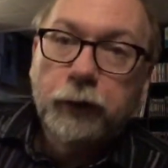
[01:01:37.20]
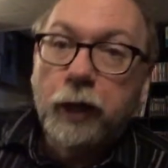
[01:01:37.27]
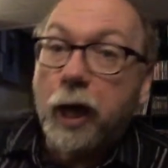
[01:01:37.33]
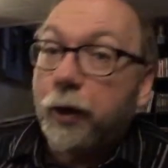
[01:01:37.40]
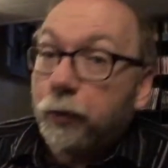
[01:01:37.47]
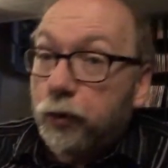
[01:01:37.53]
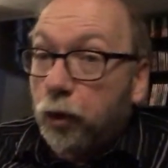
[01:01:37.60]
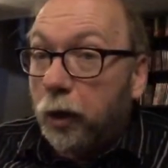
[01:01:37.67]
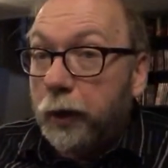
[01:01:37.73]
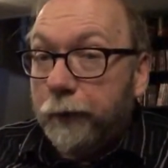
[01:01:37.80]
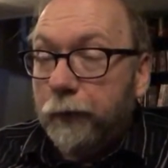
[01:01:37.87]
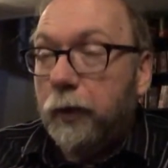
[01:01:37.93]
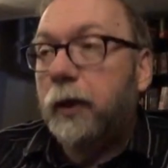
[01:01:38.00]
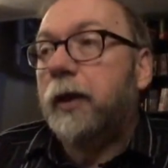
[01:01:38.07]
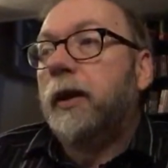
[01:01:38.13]
I don't
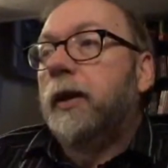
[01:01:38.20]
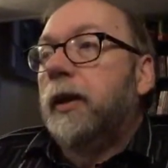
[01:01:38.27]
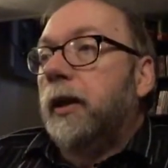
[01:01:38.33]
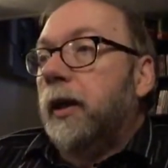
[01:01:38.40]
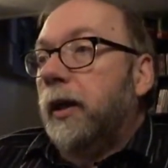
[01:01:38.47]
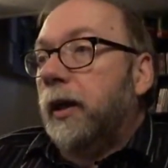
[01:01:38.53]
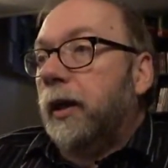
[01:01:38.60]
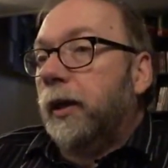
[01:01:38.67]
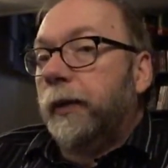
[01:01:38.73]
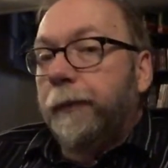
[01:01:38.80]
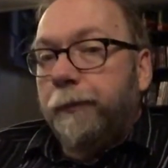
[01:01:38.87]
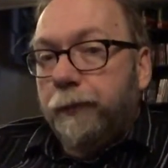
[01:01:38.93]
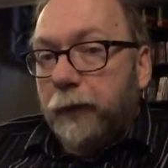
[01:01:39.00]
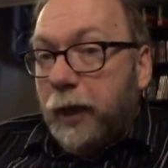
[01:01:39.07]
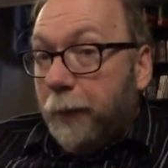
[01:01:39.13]
drive.
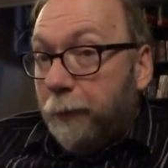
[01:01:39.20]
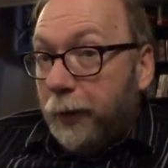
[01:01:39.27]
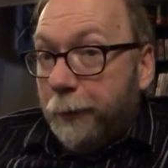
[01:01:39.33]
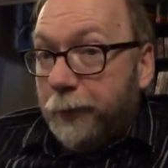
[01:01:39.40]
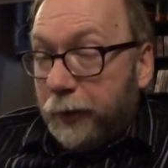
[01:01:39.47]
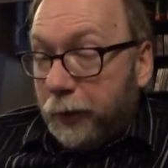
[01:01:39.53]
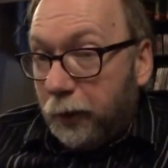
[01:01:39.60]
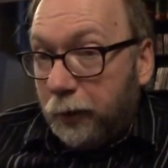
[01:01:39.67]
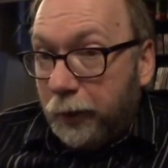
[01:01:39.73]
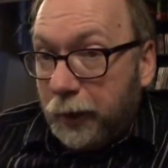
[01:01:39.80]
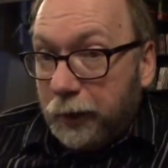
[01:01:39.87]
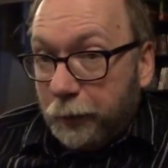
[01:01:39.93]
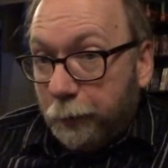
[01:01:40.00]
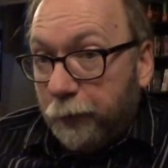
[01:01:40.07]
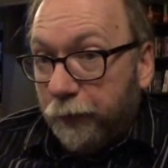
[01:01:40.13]
Um, epilepsy
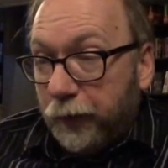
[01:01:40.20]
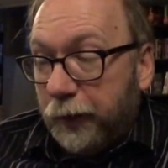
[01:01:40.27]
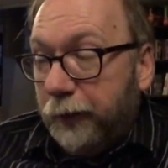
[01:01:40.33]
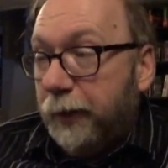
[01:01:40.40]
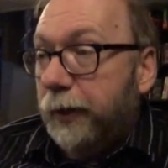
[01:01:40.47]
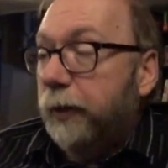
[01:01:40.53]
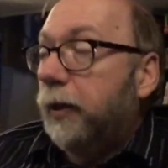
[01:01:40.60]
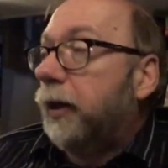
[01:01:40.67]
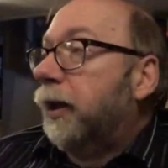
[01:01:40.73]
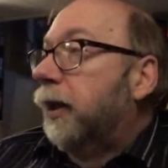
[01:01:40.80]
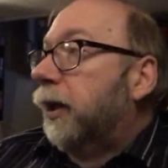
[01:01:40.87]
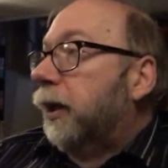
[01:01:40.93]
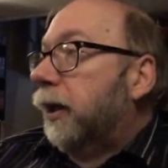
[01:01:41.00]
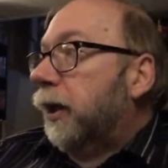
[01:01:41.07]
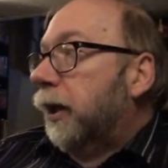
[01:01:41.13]
actually prevented that.
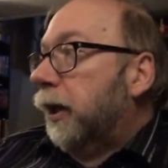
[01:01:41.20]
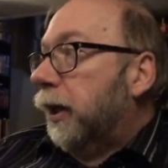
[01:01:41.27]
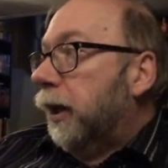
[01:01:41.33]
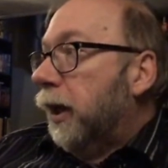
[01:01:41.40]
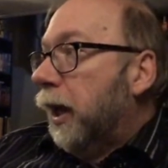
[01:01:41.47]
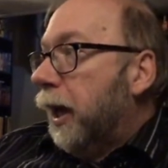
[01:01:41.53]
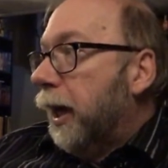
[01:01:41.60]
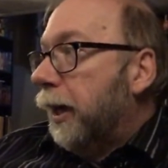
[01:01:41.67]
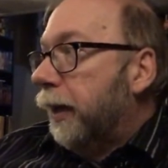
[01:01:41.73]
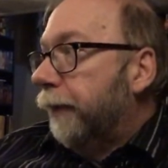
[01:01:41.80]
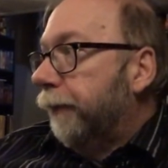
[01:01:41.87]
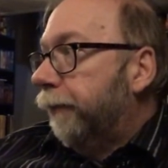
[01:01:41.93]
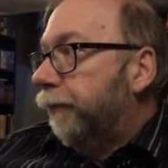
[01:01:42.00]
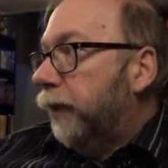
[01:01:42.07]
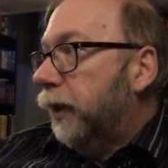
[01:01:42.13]
Uh,
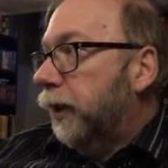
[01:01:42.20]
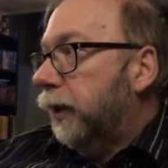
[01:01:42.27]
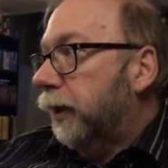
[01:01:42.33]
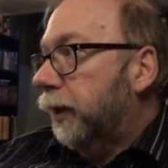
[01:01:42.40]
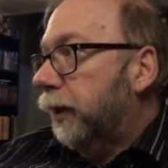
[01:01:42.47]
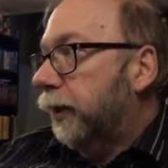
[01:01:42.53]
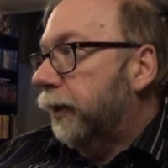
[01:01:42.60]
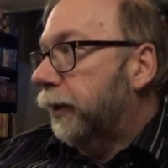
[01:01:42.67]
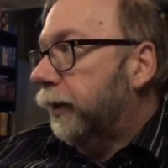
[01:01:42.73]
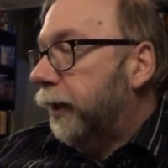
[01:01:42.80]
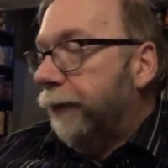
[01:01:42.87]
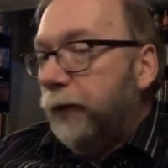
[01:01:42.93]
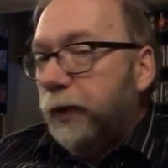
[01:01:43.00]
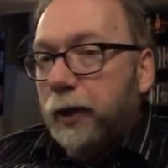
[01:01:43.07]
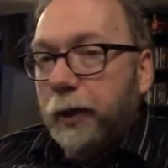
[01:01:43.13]

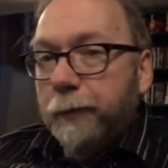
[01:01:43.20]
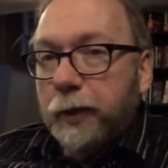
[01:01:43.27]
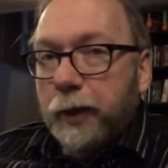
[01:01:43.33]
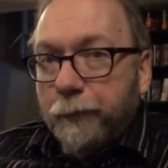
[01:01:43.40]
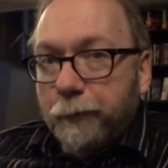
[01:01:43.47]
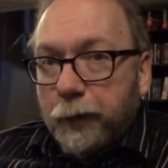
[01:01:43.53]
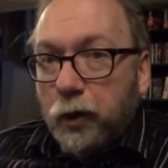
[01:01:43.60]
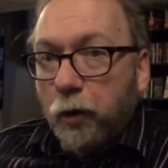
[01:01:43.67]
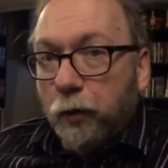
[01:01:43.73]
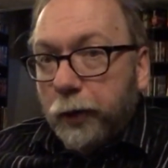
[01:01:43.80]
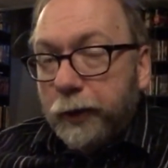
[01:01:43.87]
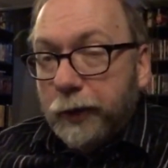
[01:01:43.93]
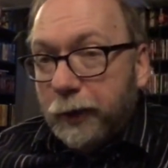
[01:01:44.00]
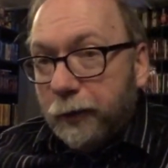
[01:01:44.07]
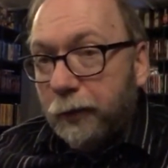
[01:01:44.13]
every time that I've been going
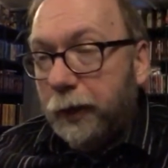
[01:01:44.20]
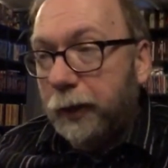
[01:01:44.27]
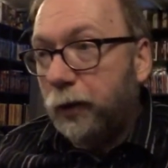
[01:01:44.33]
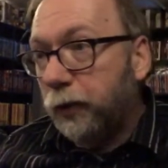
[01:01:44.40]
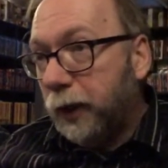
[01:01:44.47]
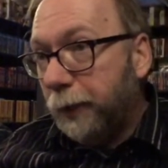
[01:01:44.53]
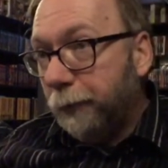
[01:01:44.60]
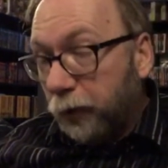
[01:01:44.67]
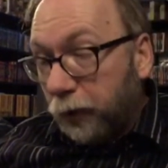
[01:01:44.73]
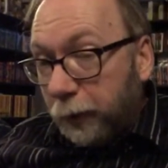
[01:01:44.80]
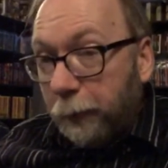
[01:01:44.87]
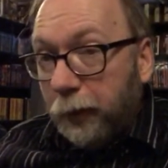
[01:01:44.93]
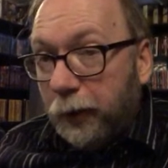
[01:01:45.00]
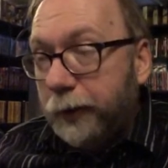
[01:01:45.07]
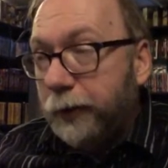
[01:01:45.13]
to get like, okay, I'm going to get
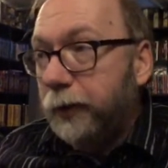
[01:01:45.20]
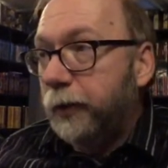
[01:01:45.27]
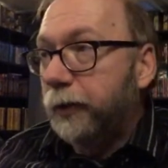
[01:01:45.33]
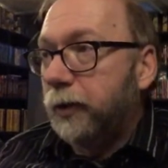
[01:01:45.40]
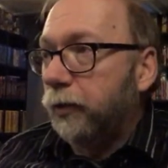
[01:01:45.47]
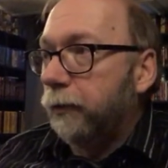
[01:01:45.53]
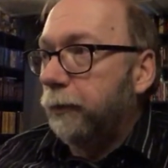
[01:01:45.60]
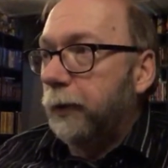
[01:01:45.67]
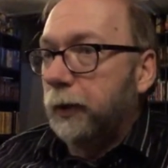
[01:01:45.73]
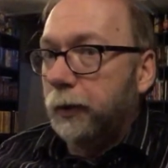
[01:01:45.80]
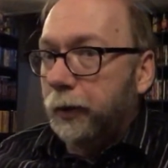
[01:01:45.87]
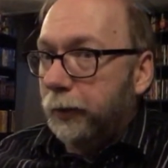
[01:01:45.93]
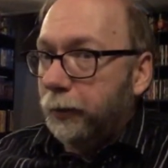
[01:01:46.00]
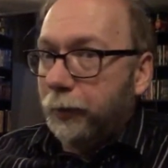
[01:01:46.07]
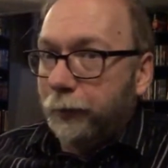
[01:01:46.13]
my license, there'd be
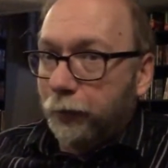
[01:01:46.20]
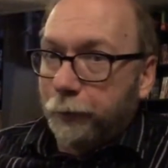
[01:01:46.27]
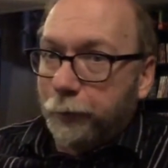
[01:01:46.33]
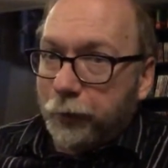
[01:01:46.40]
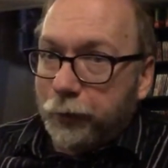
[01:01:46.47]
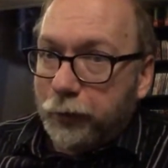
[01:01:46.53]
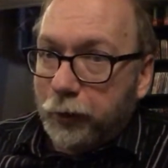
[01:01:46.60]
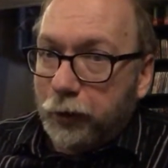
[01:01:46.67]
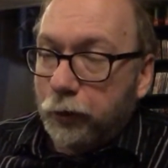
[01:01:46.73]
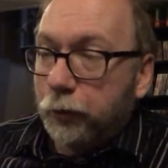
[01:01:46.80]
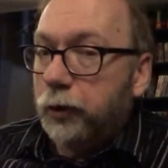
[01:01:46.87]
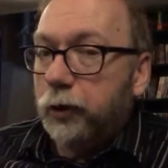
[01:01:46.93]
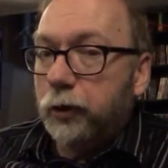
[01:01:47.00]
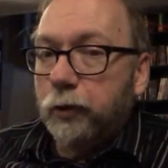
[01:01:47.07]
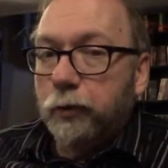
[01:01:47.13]
like, there'd be a seizure
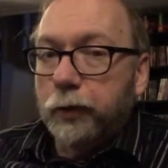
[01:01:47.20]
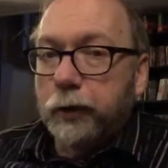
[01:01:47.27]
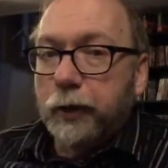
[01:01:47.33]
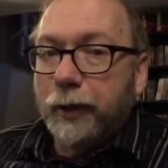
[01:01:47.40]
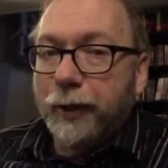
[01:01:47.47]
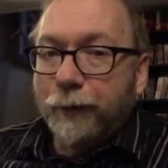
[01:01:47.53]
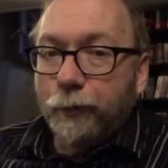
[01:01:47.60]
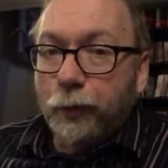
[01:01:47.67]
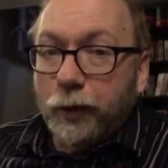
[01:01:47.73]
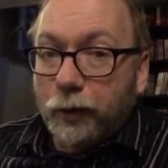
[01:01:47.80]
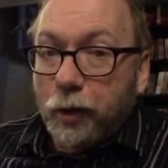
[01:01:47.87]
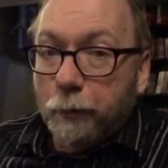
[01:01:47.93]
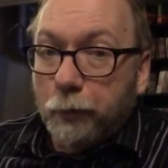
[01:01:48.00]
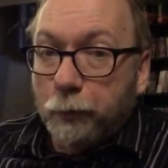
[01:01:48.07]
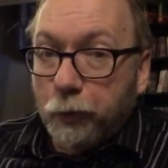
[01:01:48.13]
issue, and then I'd have to wait a
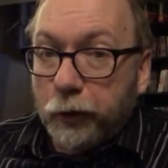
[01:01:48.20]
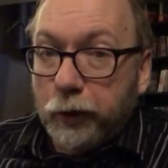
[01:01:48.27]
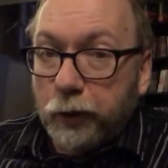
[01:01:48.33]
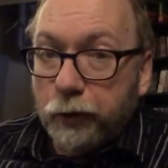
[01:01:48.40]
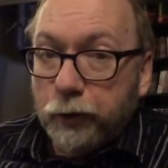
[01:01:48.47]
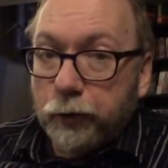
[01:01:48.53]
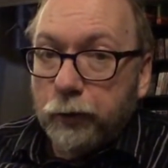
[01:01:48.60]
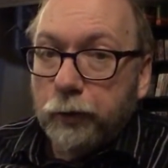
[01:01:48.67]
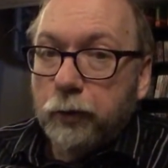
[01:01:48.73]
couple more years.